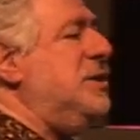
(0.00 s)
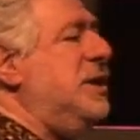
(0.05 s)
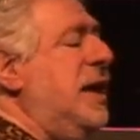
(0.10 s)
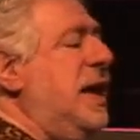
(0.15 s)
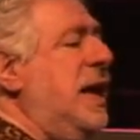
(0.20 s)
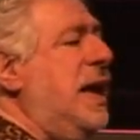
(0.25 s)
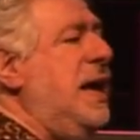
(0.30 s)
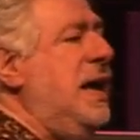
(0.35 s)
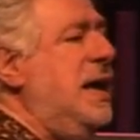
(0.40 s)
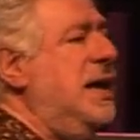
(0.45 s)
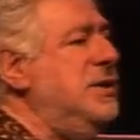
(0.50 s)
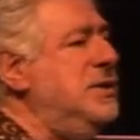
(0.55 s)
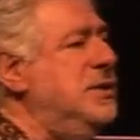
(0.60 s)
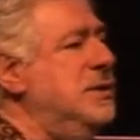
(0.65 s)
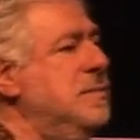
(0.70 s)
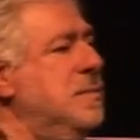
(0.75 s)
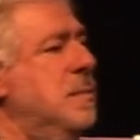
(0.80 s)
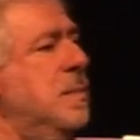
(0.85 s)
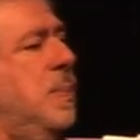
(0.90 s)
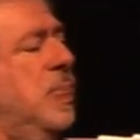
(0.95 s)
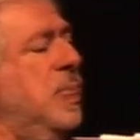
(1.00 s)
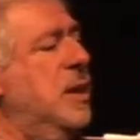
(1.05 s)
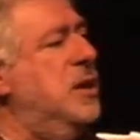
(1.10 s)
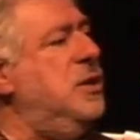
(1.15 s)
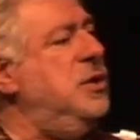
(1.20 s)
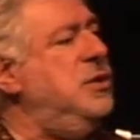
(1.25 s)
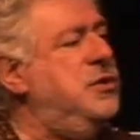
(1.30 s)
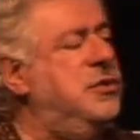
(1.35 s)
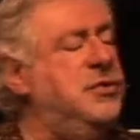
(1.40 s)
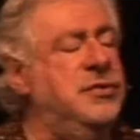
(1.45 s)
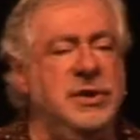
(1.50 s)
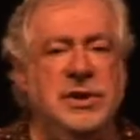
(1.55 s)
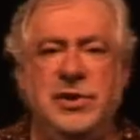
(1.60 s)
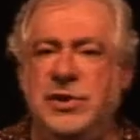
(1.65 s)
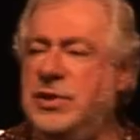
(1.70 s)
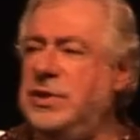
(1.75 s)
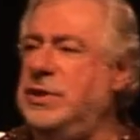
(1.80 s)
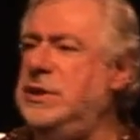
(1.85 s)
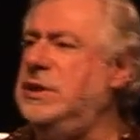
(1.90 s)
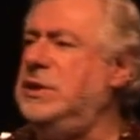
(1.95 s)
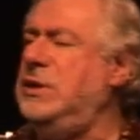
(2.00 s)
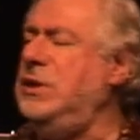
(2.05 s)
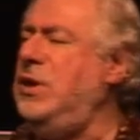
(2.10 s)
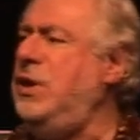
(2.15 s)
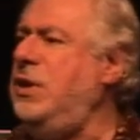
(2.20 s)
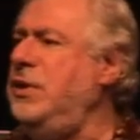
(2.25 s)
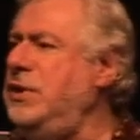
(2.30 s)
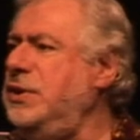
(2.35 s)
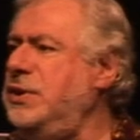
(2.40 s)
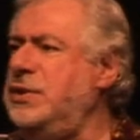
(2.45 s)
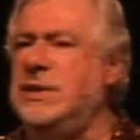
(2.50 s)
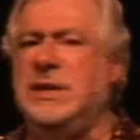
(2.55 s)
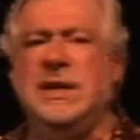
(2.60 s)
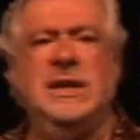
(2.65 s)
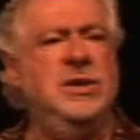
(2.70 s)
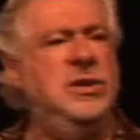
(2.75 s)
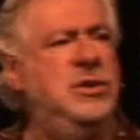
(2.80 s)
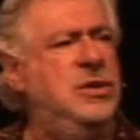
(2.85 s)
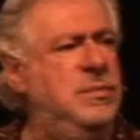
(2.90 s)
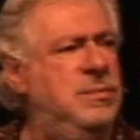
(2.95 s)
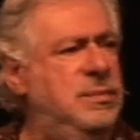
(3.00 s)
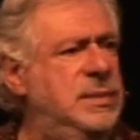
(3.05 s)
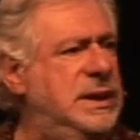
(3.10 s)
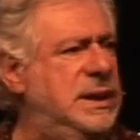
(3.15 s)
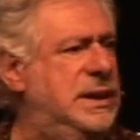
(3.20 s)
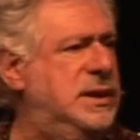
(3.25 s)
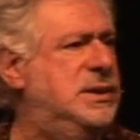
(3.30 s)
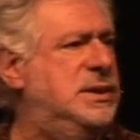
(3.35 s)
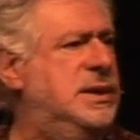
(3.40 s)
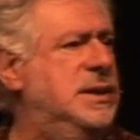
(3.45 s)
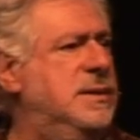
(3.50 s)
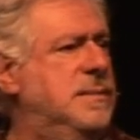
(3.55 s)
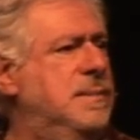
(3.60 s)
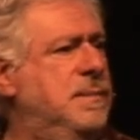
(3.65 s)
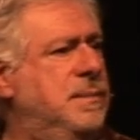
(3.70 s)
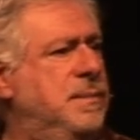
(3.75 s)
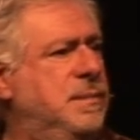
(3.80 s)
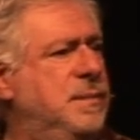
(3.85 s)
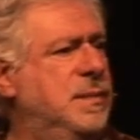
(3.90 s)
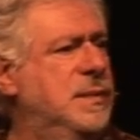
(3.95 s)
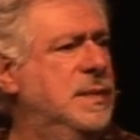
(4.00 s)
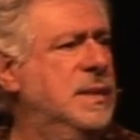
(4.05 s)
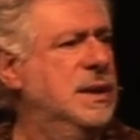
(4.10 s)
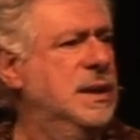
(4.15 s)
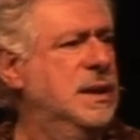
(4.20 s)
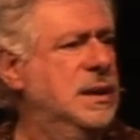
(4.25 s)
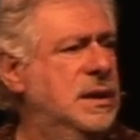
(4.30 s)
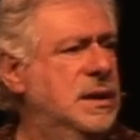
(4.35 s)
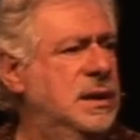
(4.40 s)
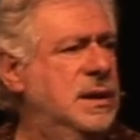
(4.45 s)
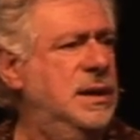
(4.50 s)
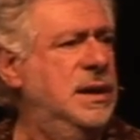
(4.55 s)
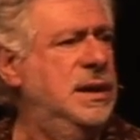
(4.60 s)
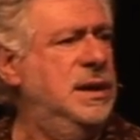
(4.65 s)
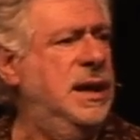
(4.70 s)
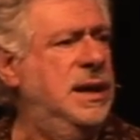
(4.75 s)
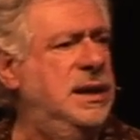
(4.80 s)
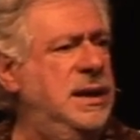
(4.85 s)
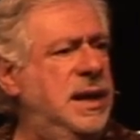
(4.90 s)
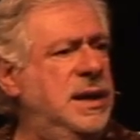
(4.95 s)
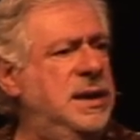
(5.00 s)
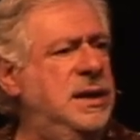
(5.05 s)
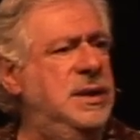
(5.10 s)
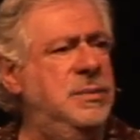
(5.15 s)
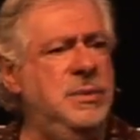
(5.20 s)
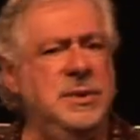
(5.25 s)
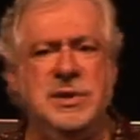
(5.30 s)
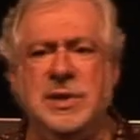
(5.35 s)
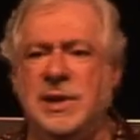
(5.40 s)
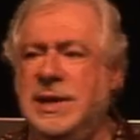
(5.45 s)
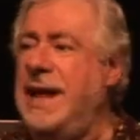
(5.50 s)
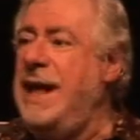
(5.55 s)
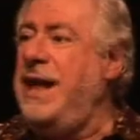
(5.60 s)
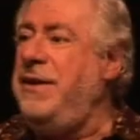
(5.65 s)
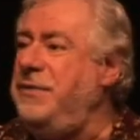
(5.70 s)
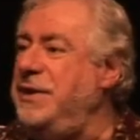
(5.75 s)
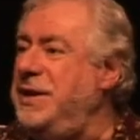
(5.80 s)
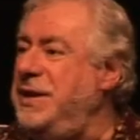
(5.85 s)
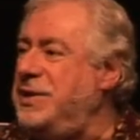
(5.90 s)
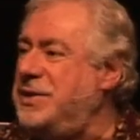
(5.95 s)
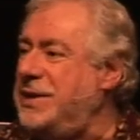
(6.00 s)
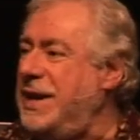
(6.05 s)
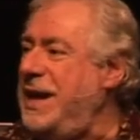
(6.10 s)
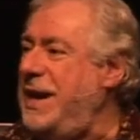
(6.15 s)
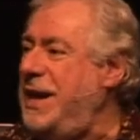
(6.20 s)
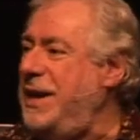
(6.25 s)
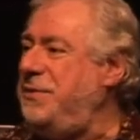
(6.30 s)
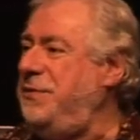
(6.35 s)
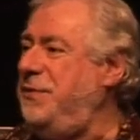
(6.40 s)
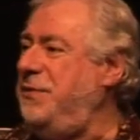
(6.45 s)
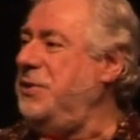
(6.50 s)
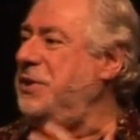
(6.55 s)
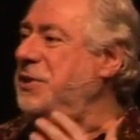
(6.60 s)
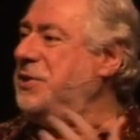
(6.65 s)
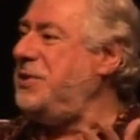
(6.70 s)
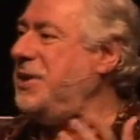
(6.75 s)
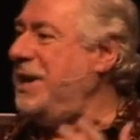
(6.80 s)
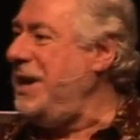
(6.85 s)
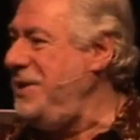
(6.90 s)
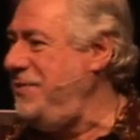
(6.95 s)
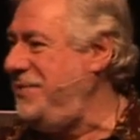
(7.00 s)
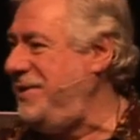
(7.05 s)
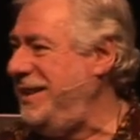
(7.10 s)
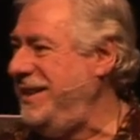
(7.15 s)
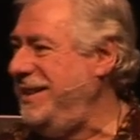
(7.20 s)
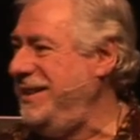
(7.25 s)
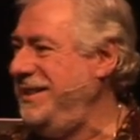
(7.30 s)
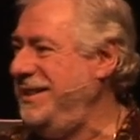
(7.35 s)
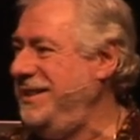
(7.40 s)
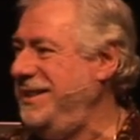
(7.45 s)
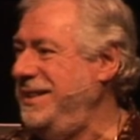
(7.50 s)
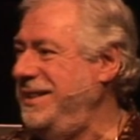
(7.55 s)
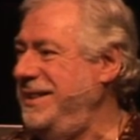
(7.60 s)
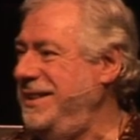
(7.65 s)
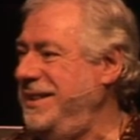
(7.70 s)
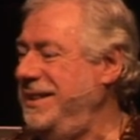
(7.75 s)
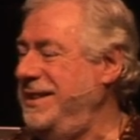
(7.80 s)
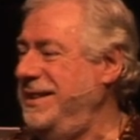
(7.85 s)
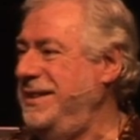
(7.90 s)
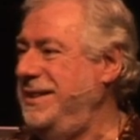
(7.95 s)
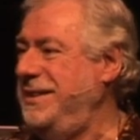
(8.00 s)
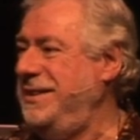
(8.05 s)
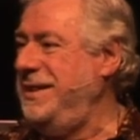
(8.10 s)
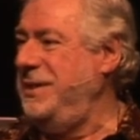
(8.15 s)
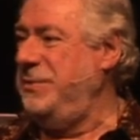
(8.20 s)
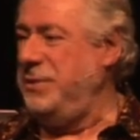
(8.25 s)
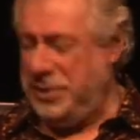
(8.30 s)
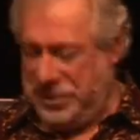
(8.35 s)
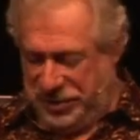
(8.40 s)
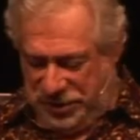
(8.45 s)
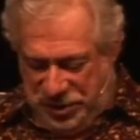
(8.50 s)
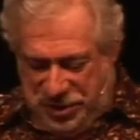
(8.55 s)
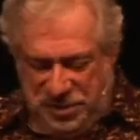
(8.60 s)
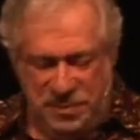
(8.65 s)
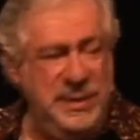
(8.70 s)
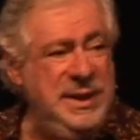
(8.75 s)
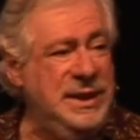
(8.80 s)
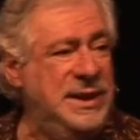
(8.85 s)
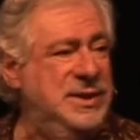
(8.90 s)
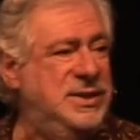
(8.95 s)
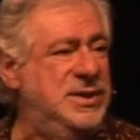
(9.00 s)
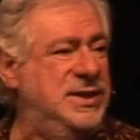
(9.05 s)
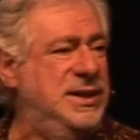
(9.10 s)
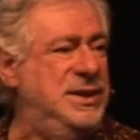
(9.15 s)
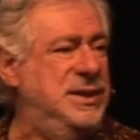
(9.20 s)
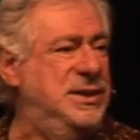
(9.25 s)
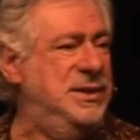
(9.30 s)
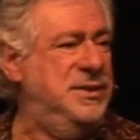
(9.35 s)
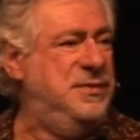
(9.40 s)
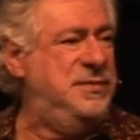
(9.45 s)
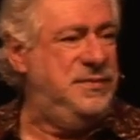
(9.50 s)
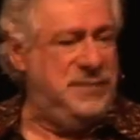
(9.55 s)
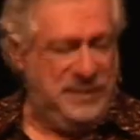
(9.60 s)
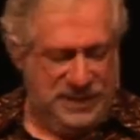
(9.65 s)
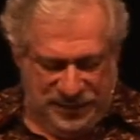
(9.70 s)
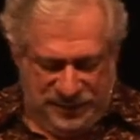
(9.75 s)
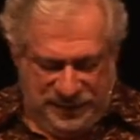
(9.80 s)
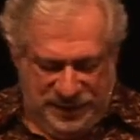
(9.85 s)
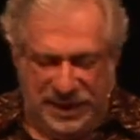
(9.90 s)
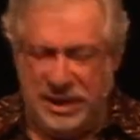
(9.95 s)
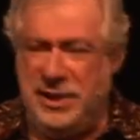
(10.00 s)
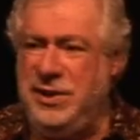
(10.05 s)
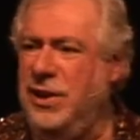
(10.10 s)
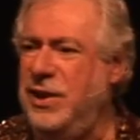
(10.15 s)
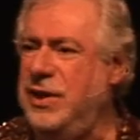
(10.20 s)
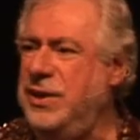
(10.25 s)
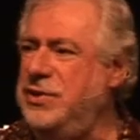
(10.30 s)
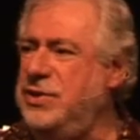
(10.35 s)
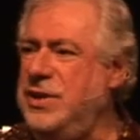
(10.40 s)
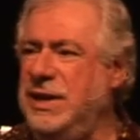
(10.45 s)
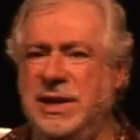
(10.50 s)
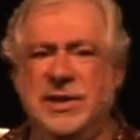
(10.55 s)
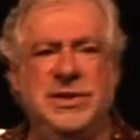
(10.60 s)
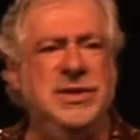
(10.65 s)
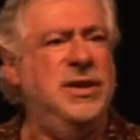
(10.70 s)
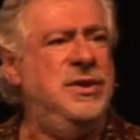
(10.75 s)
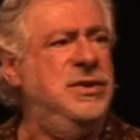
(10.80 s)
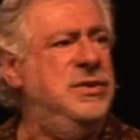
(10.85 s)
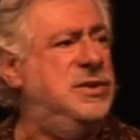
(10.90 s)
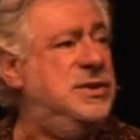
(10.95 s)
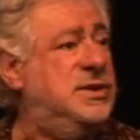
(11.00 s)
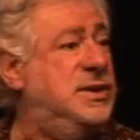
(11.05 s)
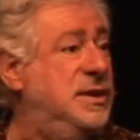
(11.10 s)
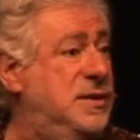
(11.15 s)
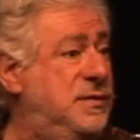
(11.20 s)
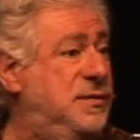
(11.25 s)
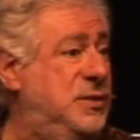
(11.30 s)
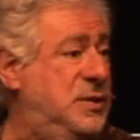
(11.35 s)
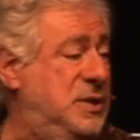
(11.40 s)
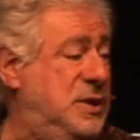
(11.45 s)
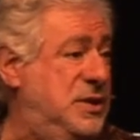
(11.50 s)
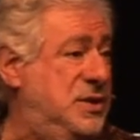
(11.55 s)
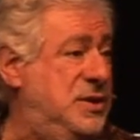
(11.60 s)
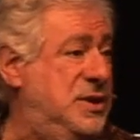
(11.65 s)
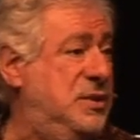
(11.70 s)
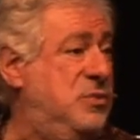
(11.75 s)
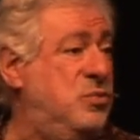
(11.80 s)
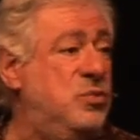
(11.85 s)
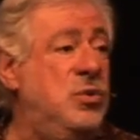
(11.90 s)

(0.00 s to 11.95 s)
heart contrition and honesty and humility. And, and, and there was love in his heart for the Saviour. There was humility of, of acknowledging his own sinfulness and